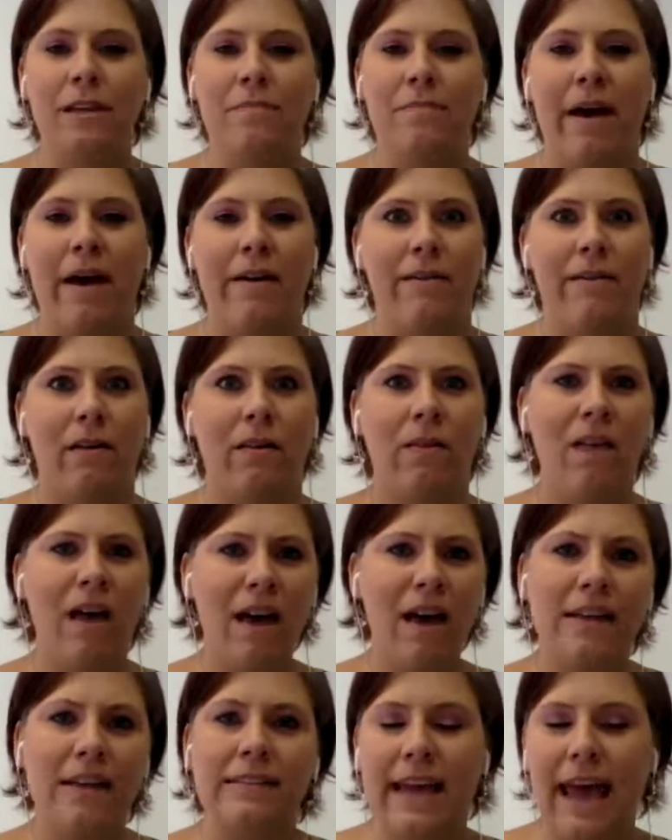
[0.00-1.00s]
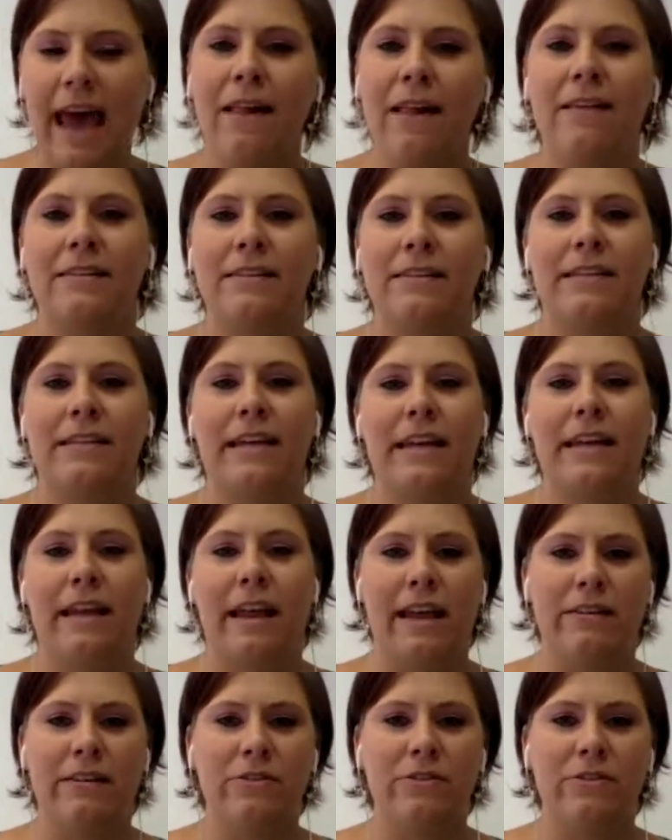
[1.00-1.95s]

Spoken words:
by a lot of talented and